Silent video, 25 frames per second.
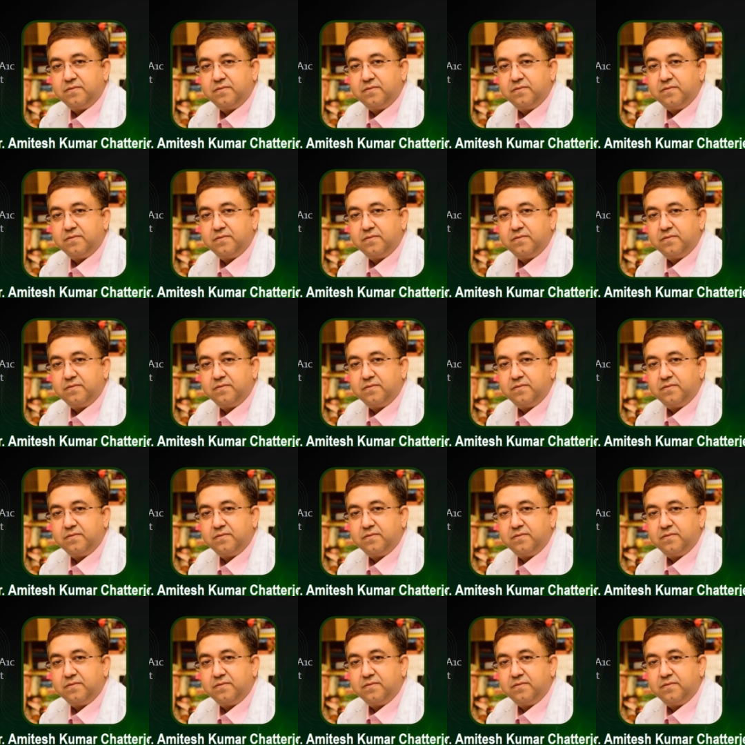
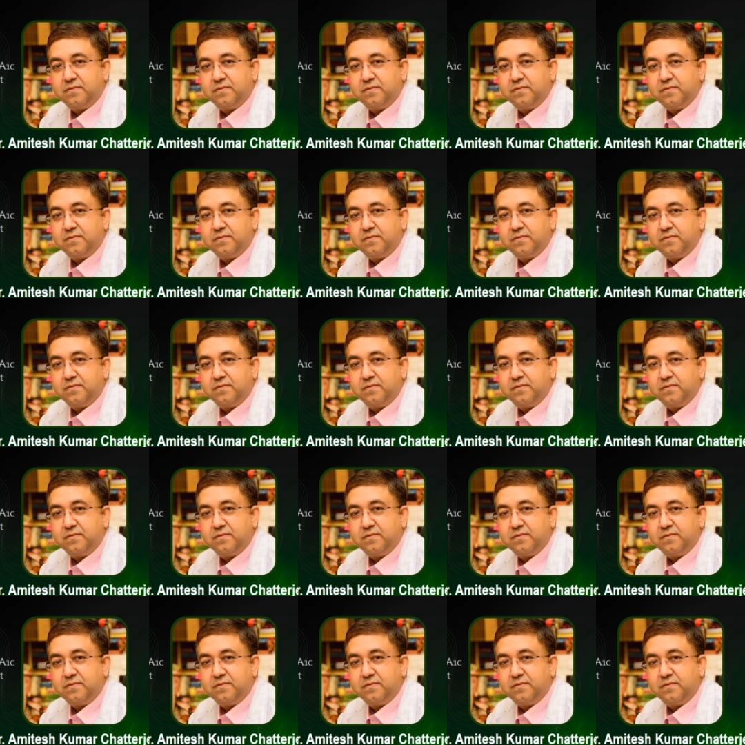
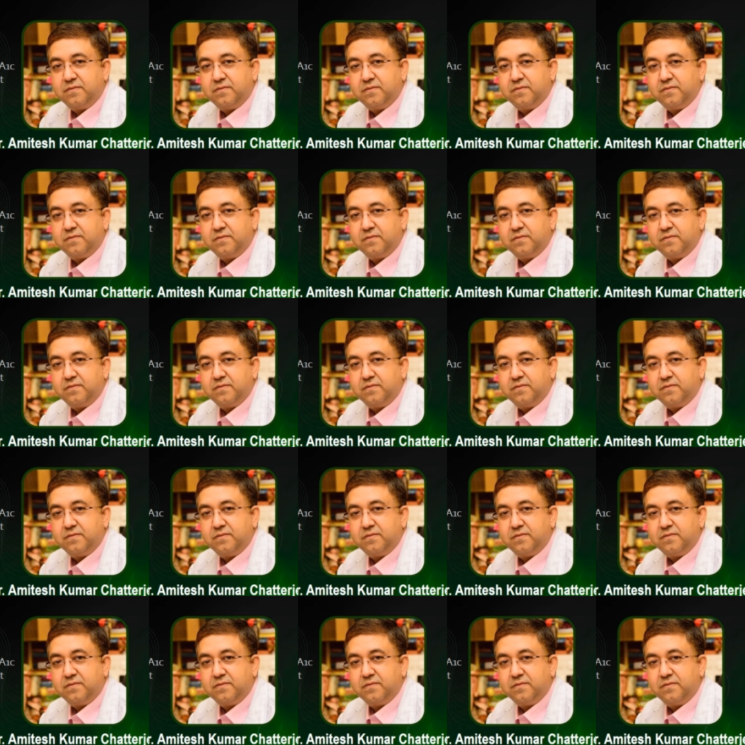
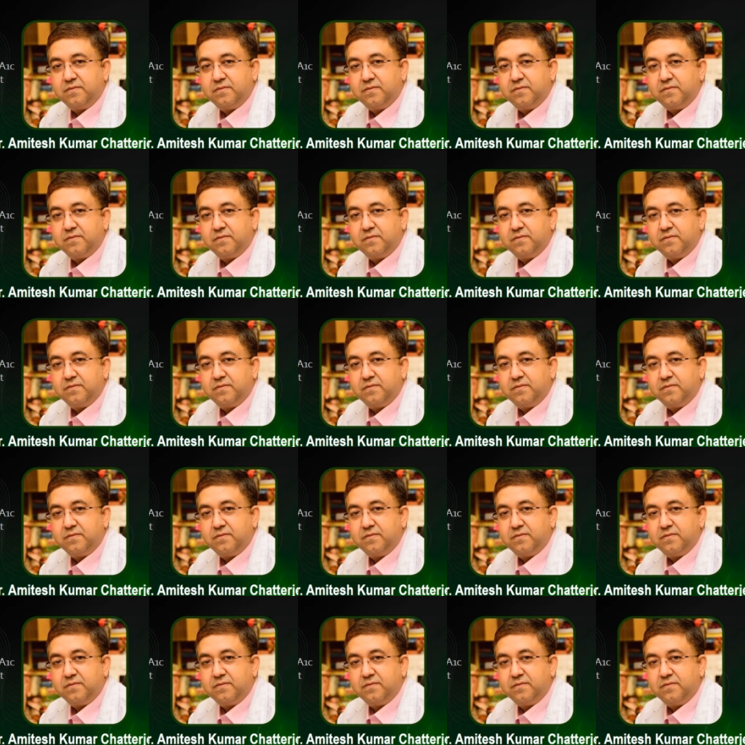
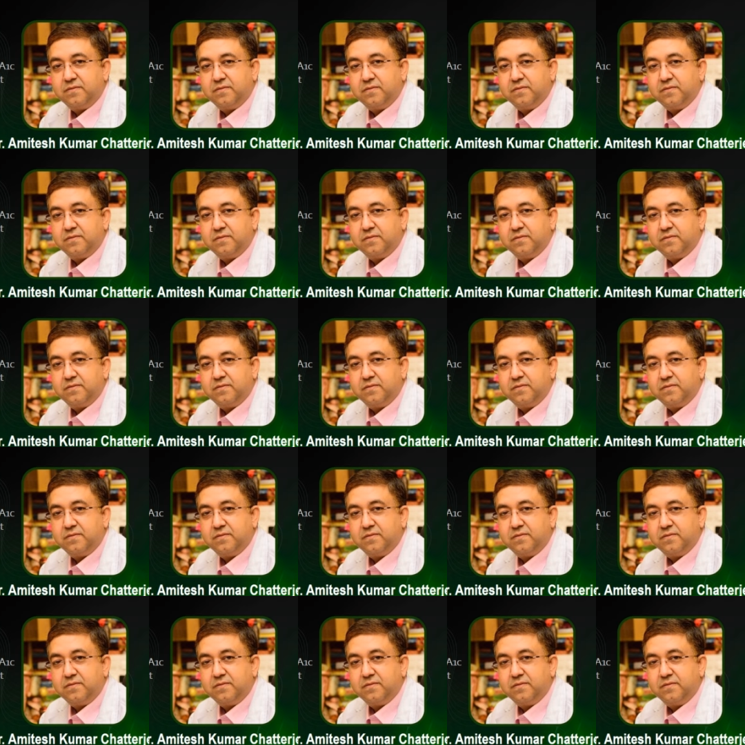
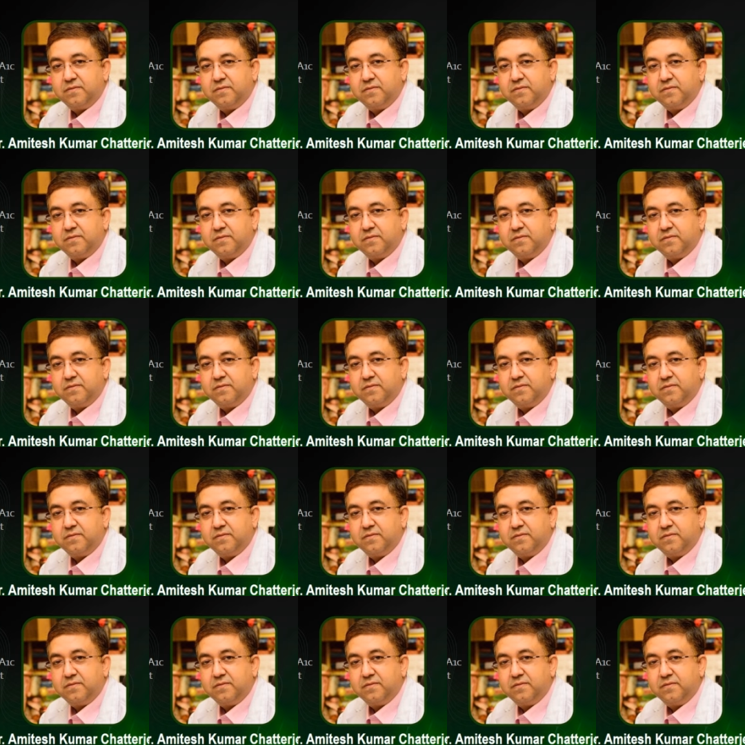This is a still picture; no speech is visible.